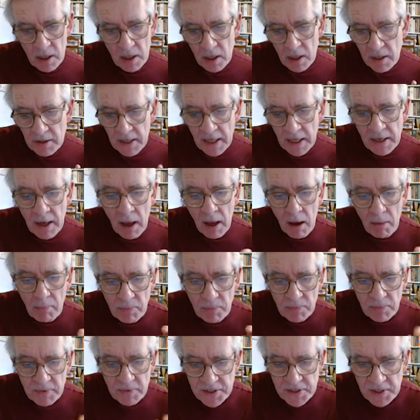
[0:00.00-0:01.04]
then
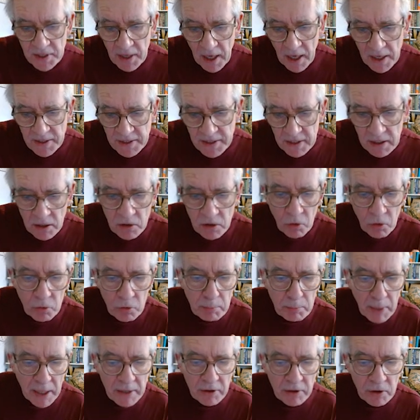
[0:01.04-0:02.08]
there's an idea called
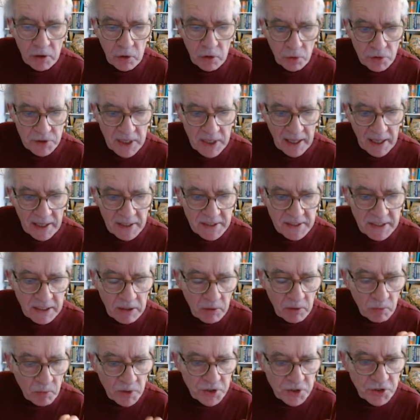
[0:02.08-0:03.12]
microcausality,
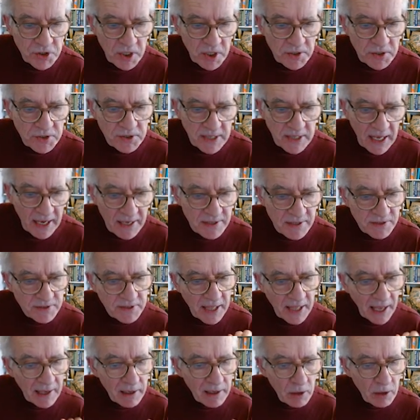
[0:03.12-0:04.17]
which just says
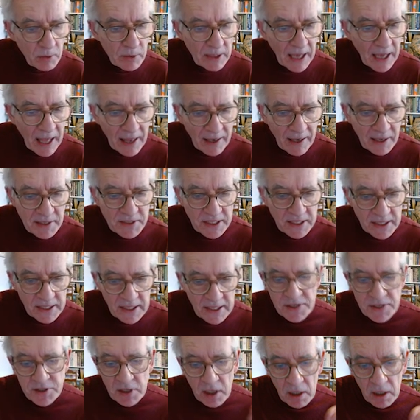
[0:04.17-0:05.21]
that locality
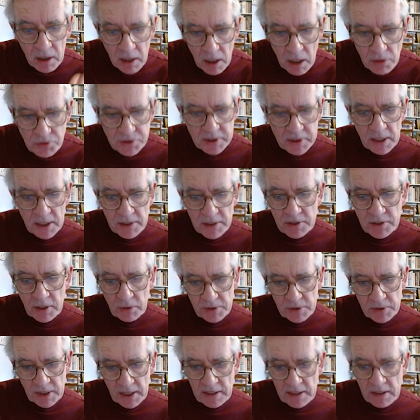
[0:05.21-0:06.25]
is closely
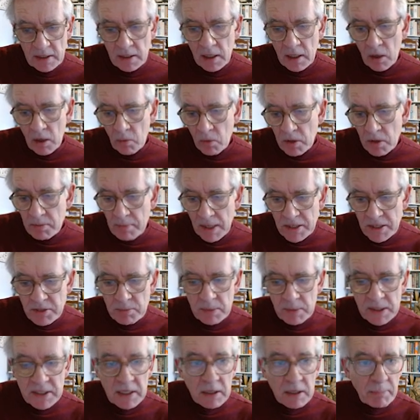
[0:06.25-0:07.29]
associated with
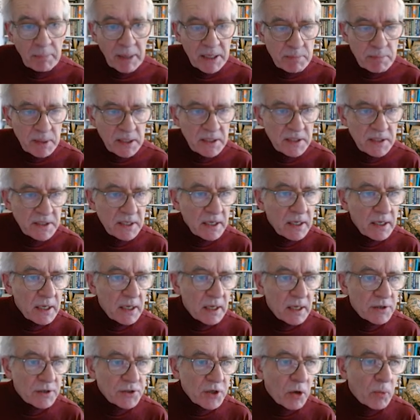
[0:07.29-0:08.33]
measurement incompatibility.
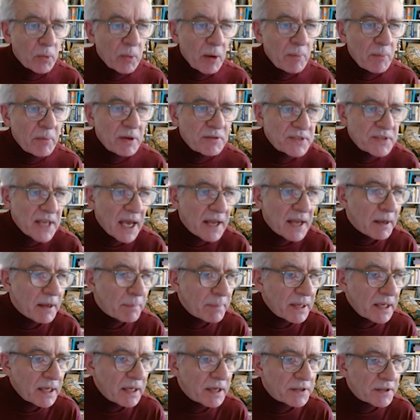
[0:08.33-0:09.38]
So when we've said up
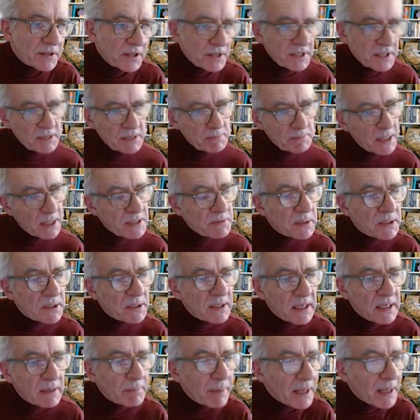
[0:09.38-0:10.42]
here that there's measurement
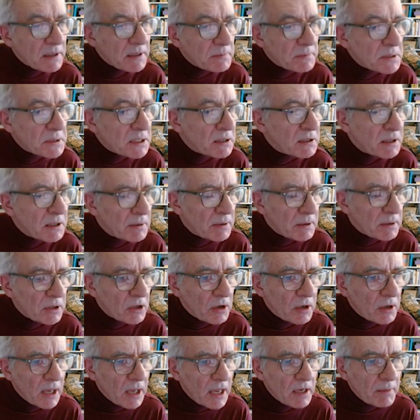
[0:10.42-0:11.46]

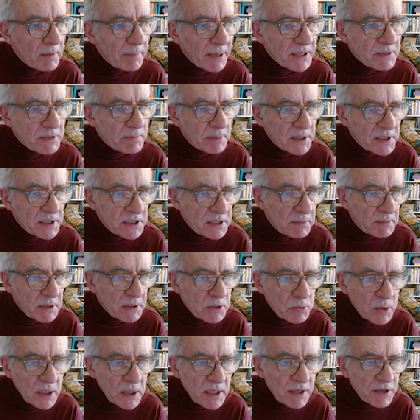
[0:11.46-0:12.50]
incompatibility
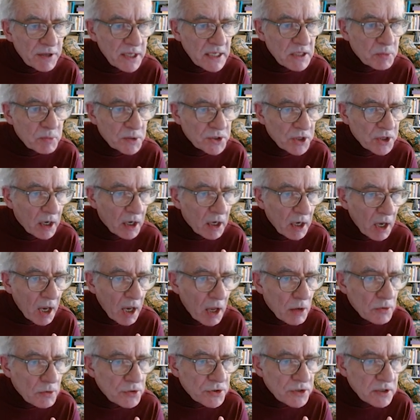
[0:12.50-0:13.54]
between things which are
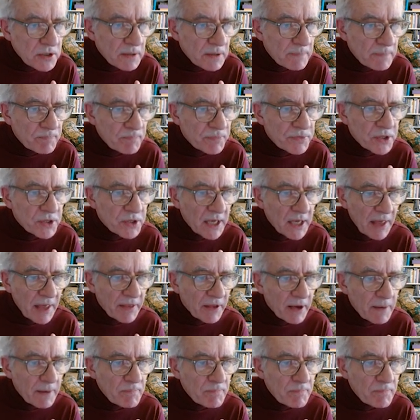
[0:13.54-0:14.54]
close together,